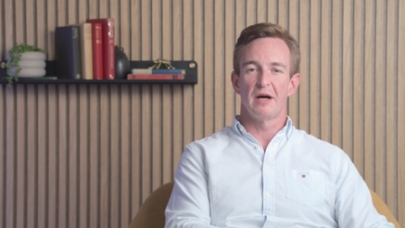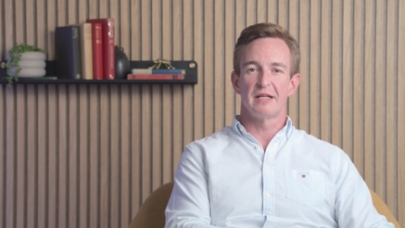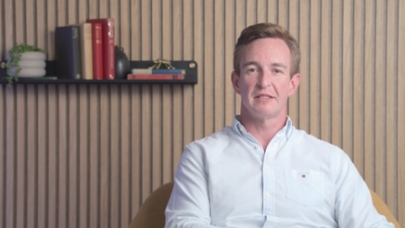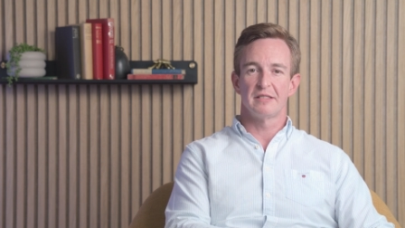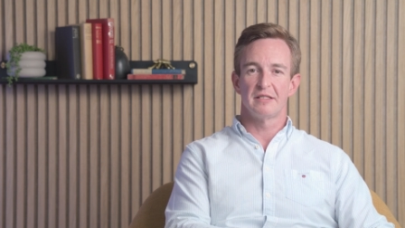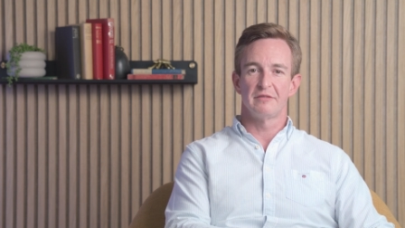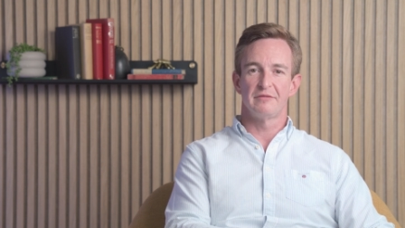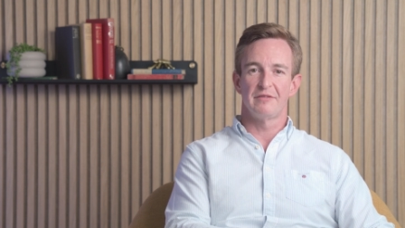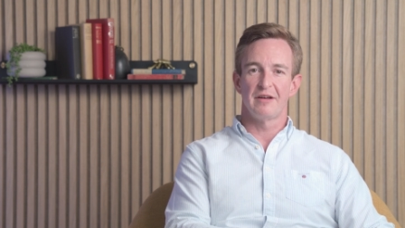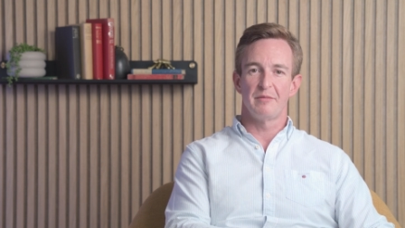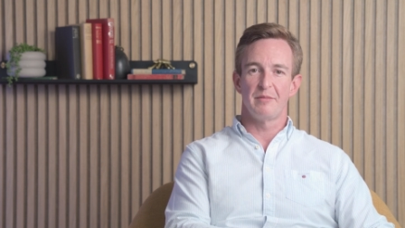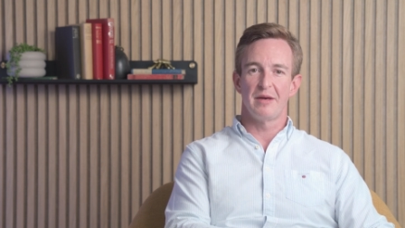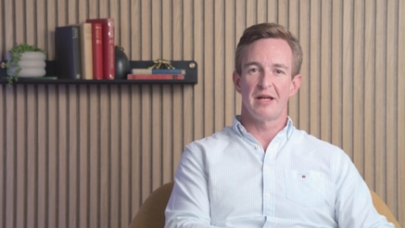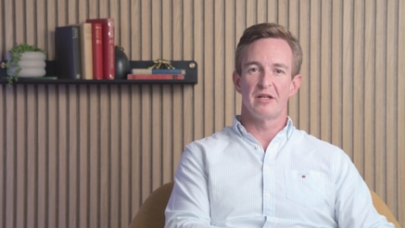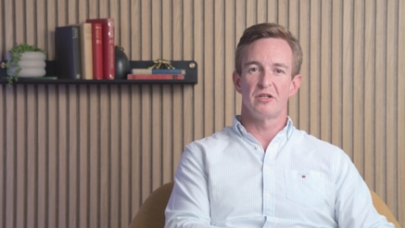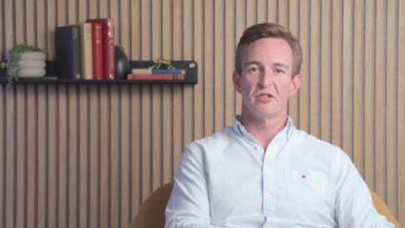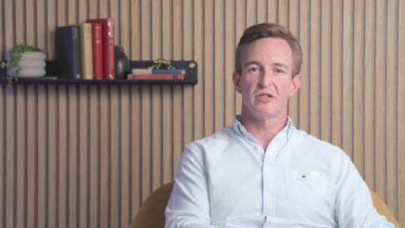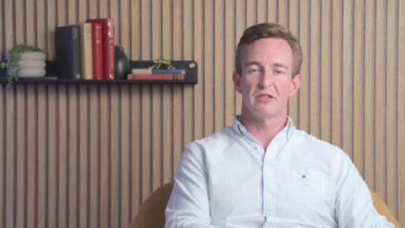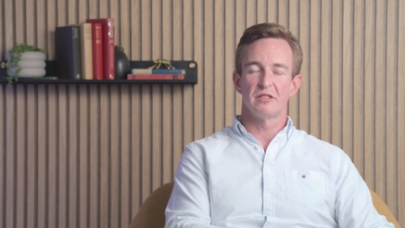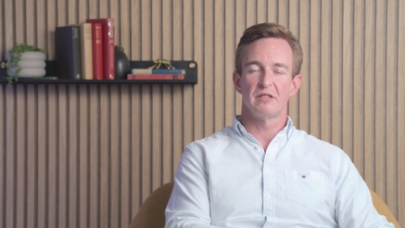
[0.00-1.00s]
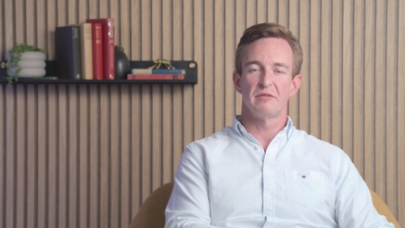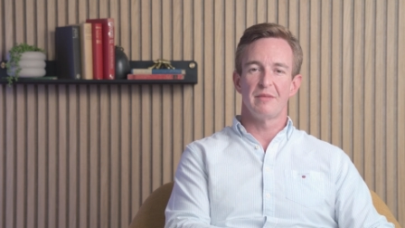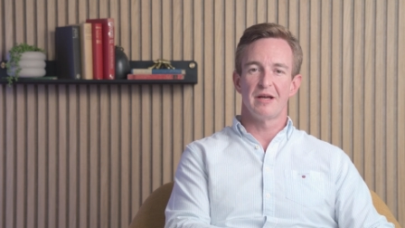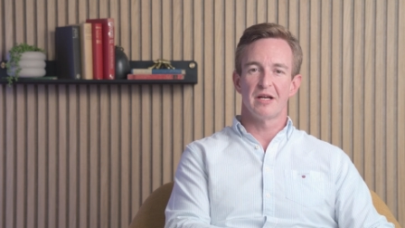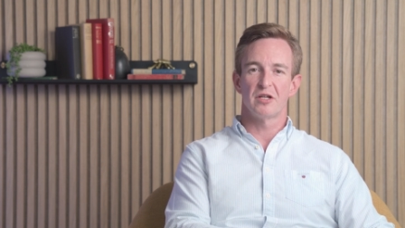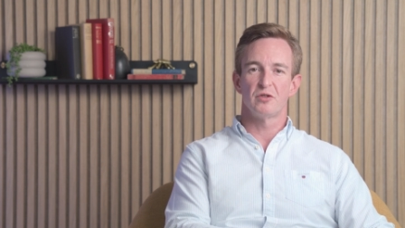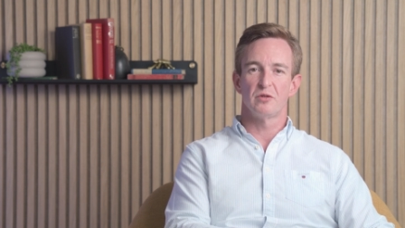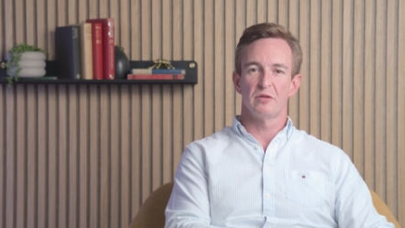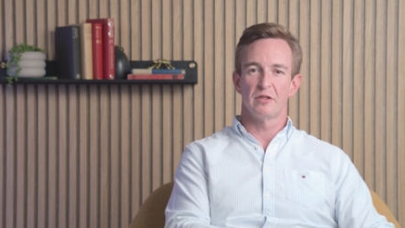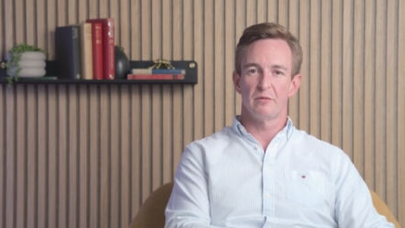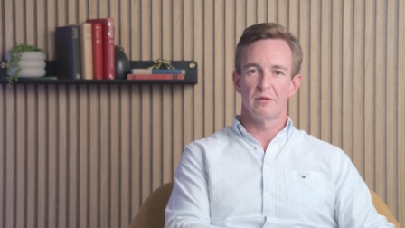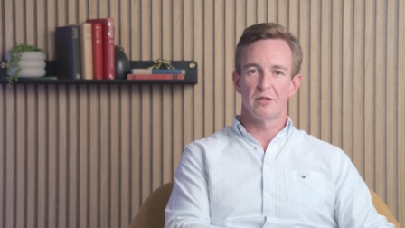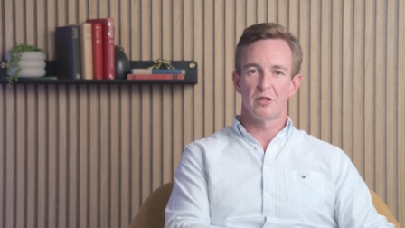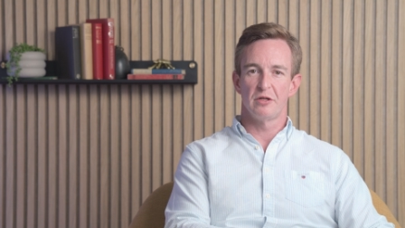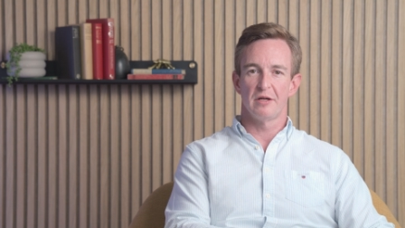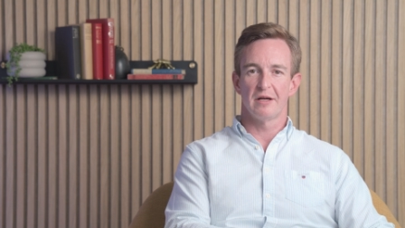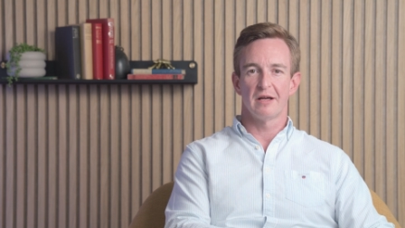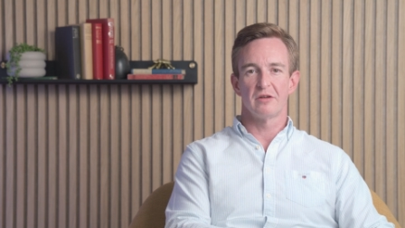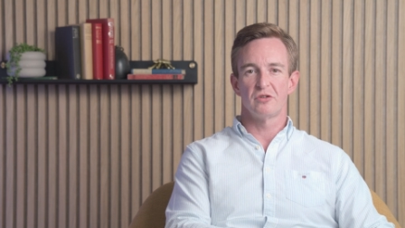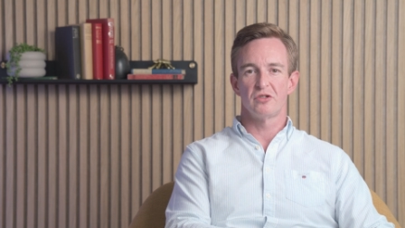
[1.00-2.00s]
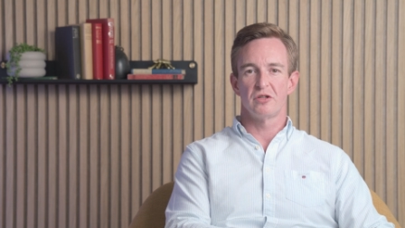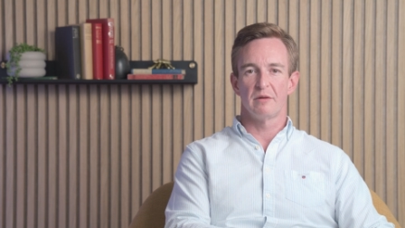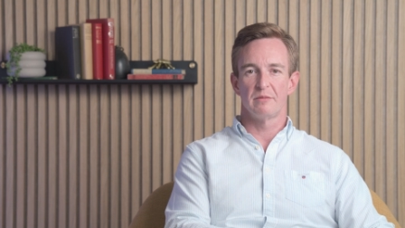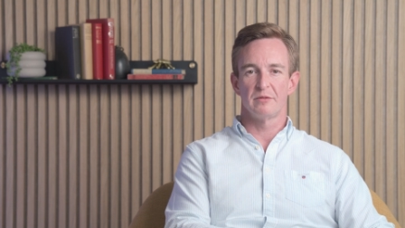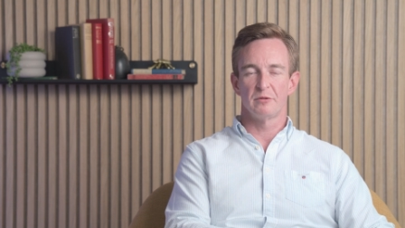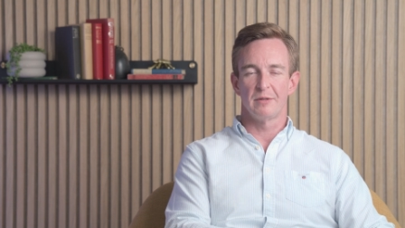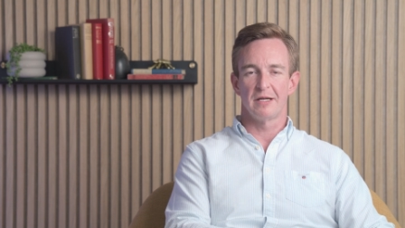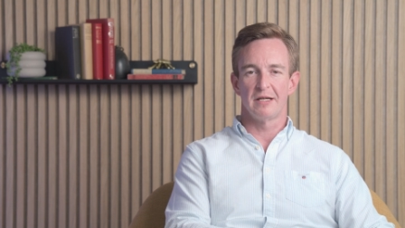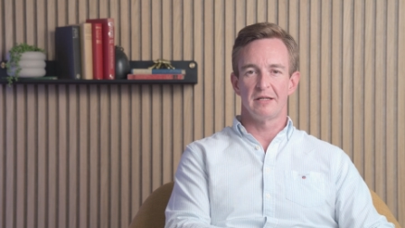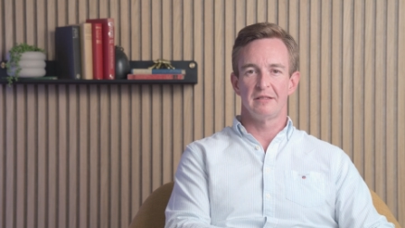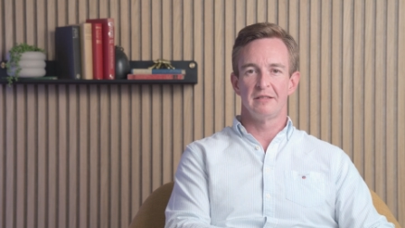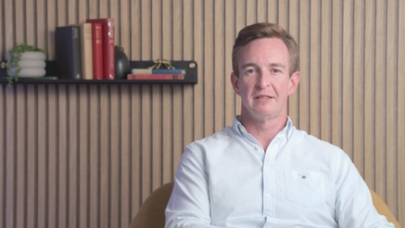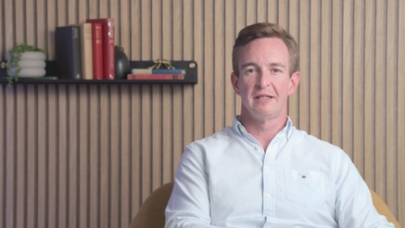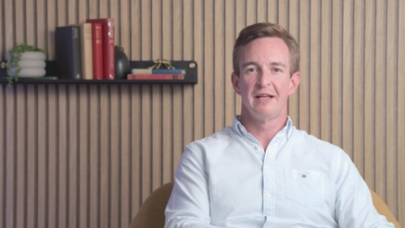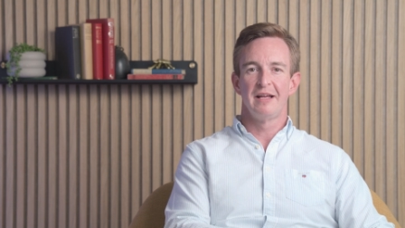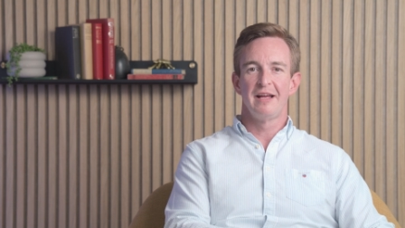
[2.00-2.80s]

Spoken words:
us as fund managers to make sure that we're doing our jobs well.